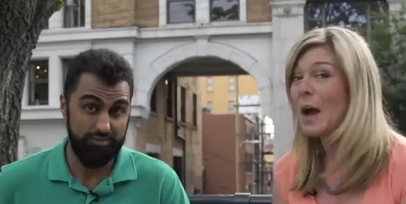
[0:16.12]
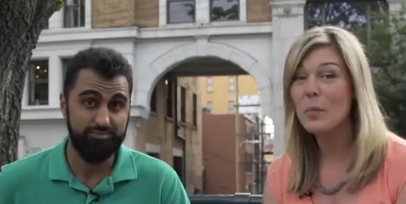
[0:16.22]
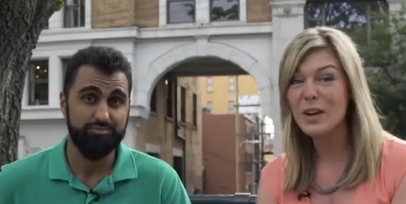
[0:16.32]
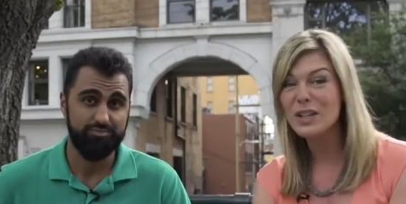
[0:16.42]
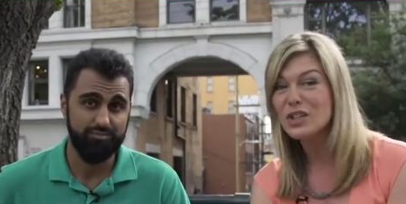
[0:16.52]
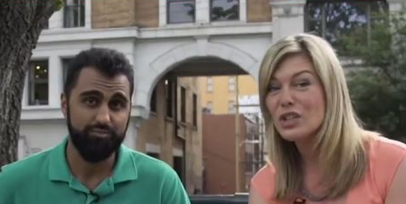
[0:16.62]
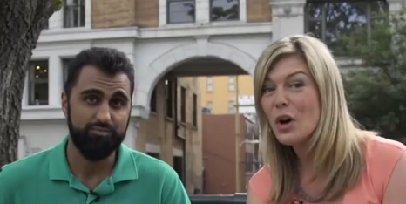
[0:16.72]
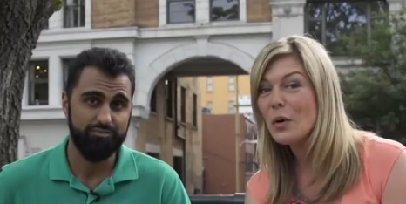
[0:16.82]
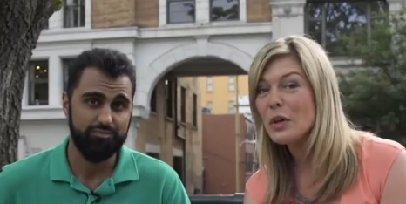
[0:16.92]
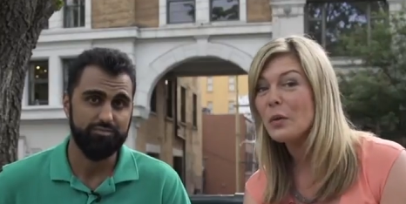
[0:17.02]
Speaker 1: and we're going to
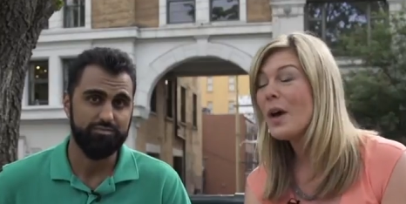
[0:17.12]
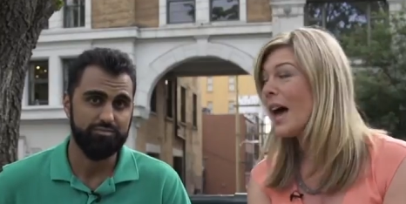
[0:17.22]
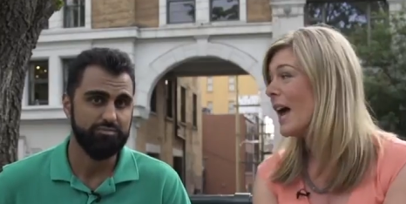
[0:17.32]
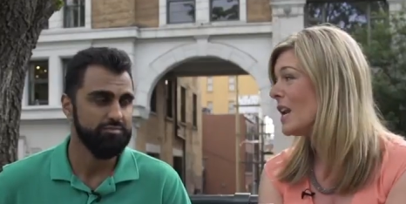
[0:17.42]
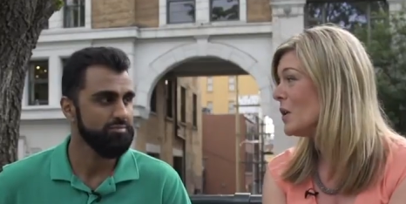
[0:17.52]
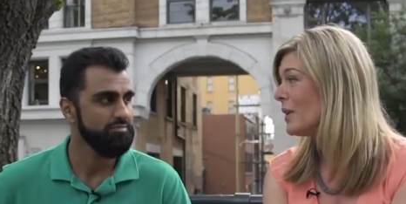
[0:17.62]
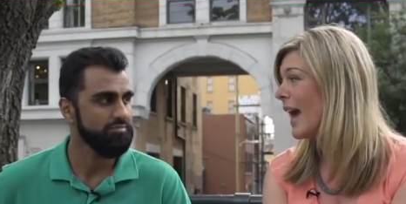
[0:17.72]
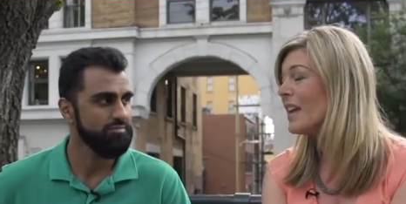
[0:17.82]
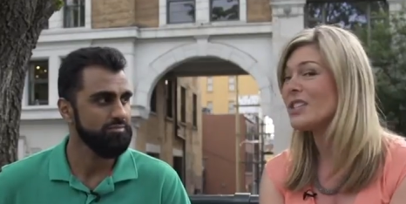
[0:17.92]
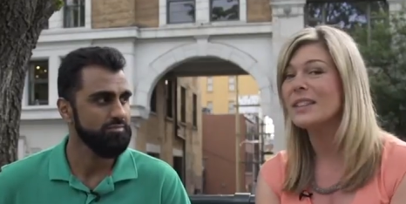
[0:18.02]
show you a new
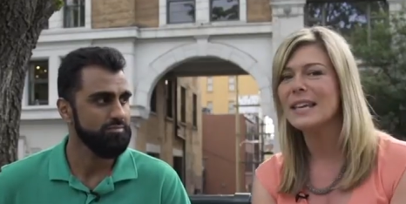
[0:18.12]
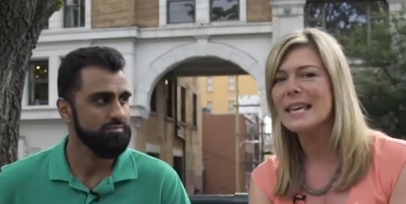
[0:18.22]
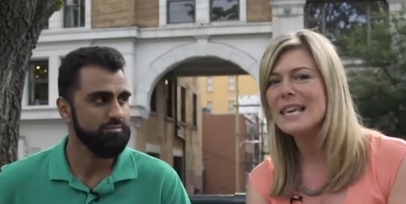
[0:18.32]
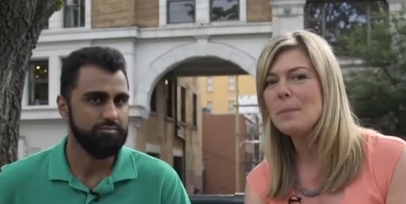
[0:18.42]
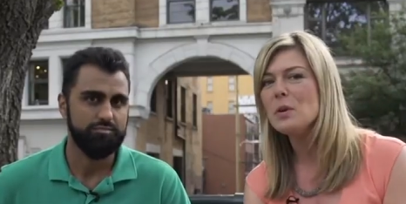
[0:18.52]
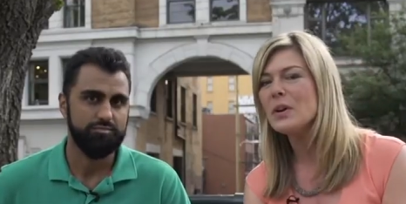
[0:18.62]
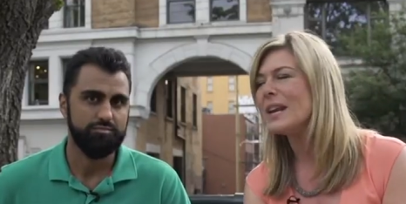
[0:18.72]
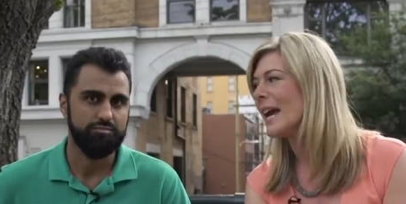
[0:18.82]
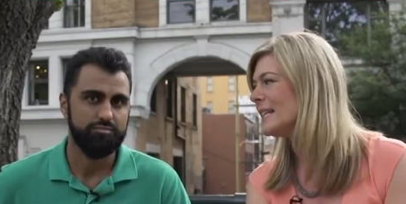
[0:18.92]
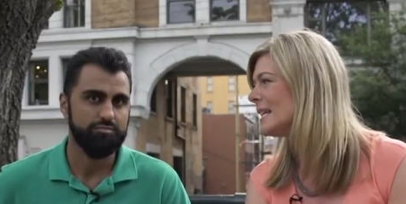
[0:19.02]
gadget that can keep you
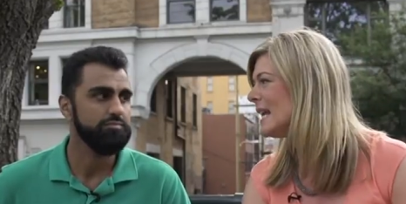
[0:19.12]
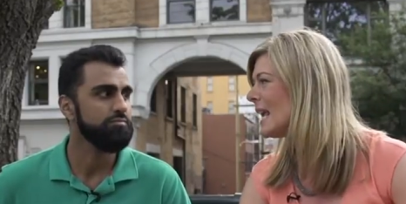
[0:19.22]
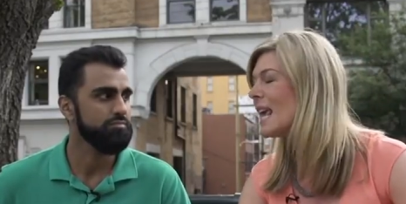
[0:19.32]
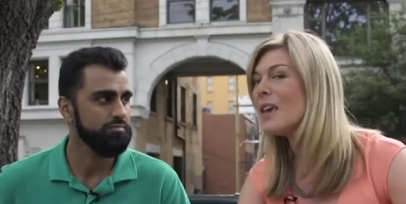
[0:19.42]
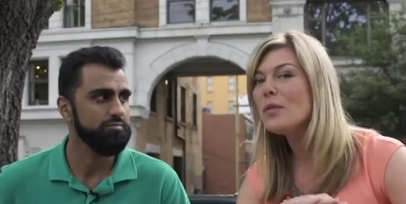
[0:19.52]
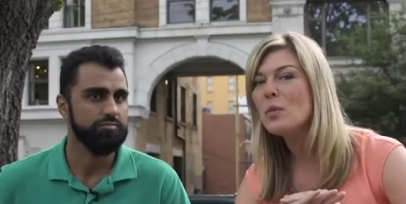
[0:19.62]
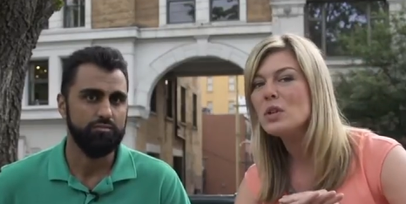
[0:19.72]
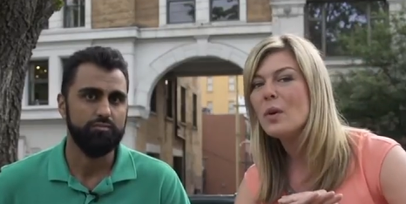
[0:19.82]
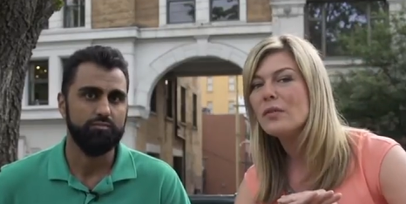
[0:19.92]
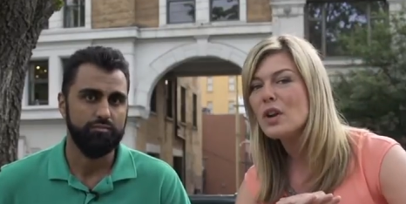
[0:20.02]
connected even when
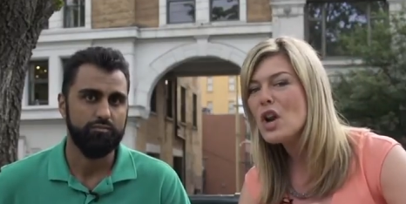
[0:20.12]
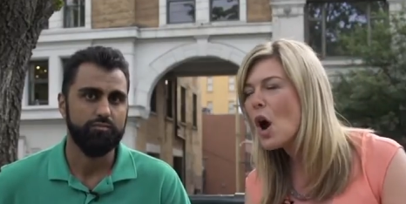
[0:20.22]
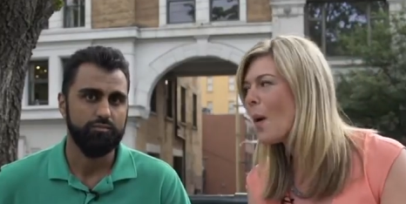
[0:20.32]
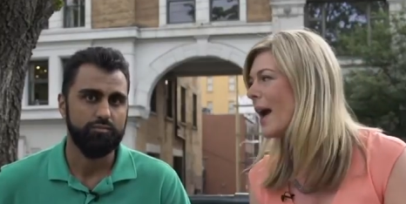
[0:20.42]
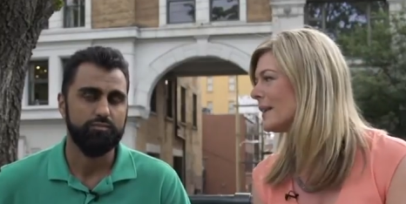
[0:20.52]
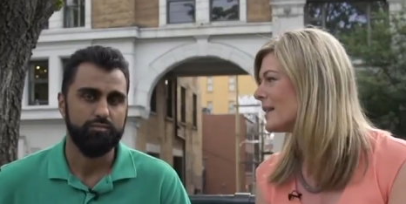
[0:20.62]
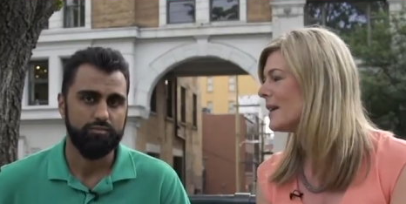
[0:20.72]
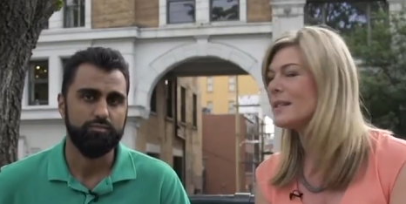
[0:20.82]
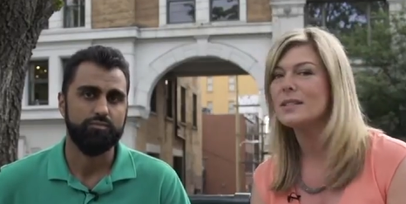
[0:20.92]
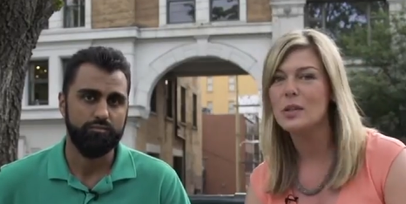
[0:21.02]
you have no
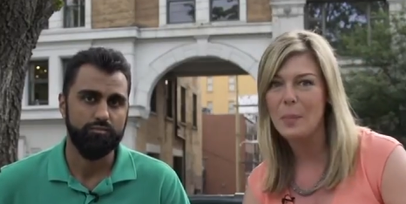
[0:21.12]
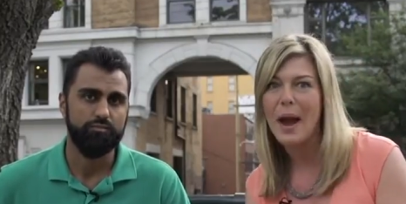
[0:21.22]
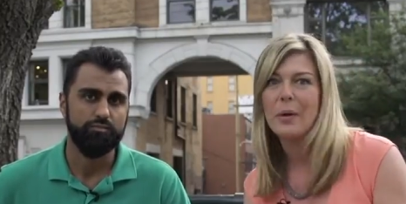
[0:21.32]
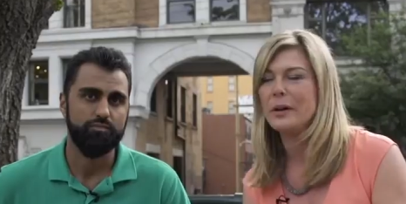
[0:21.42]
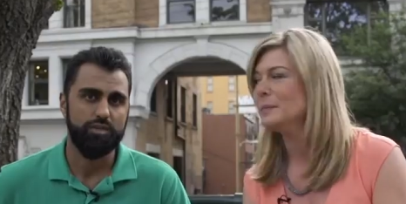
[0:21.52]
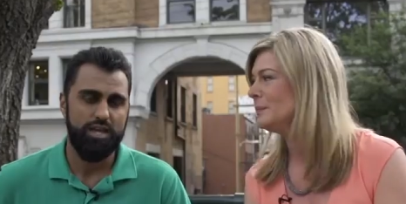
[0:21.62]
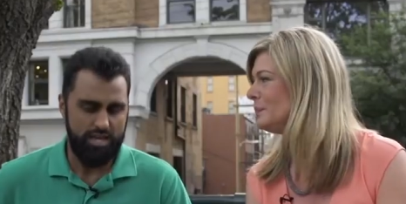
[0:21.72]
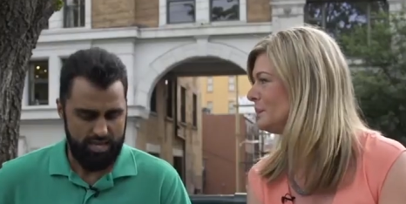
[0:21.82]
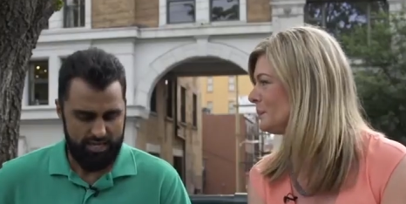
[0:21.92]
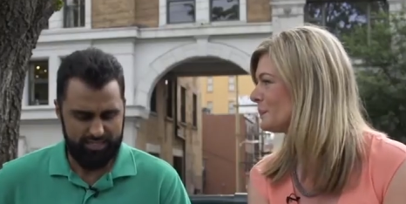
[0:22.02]
access to power.
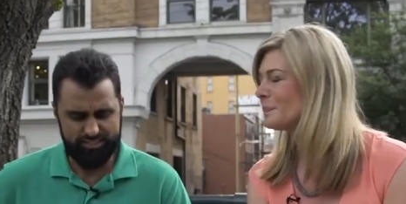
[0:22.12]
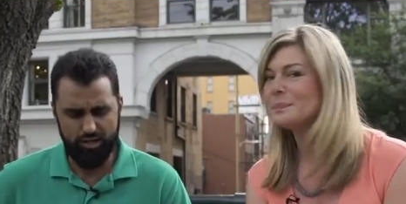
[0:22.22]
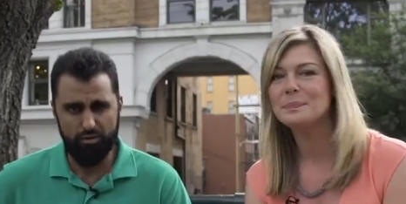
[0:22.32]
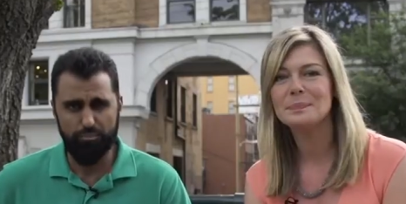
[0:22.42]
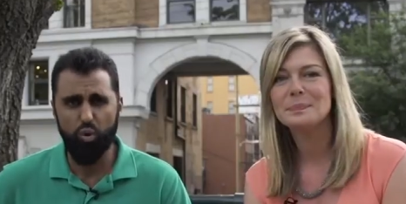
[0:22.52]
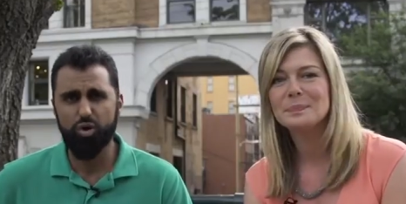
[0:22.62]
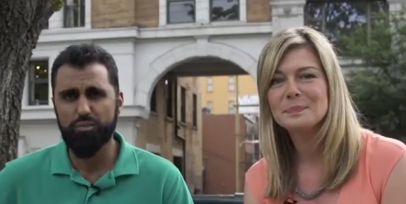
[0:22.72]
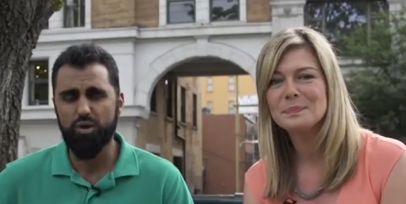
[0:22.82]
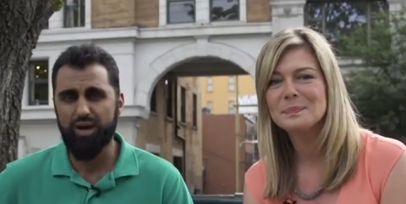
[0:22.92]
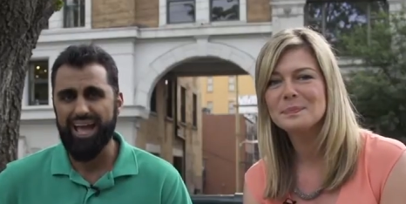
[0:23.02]
Speaker 2: It's a
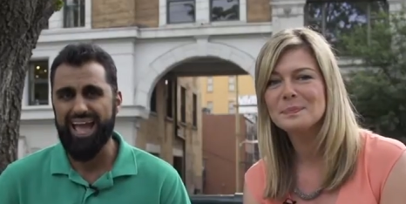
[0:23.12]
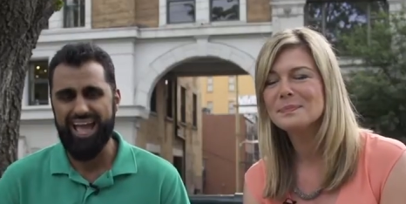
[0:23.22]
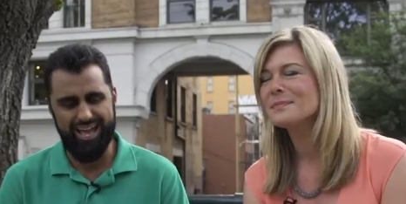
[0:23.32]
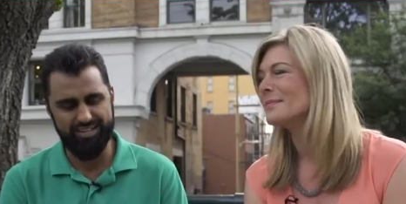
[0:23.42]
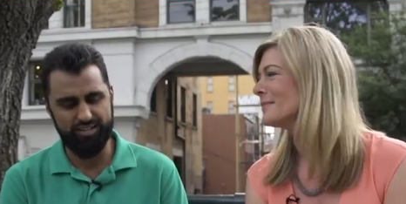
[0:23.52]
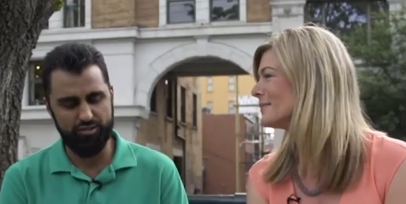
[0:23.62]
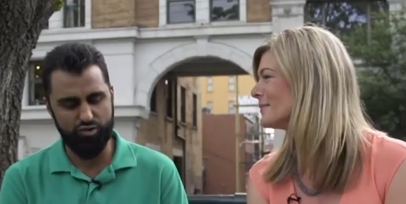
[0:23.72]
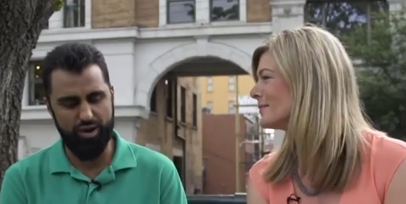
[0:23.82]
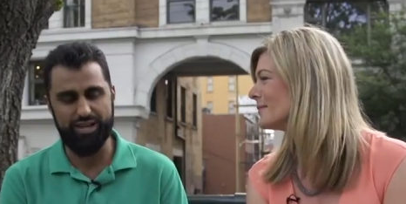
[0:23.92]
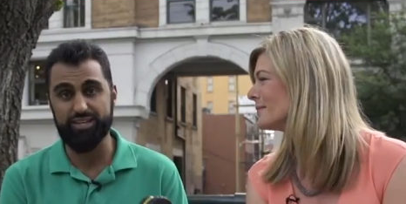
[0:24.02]
portable hand
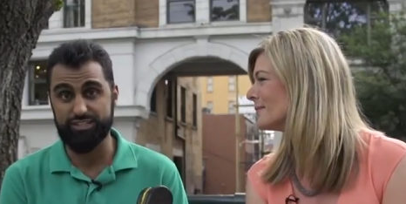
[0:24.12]
crank